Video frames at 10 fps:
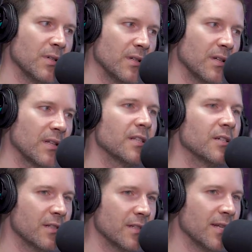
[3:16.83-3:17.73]
but
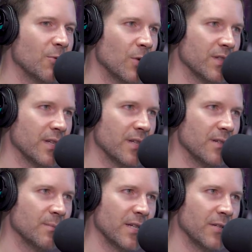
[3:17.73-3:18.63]
clearly that wasn't
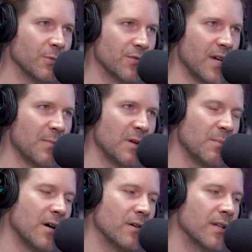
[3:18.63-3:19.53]
him that he was rapping
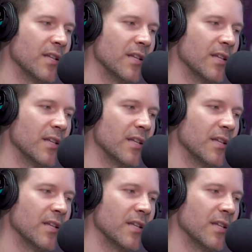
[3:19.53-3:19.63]
about.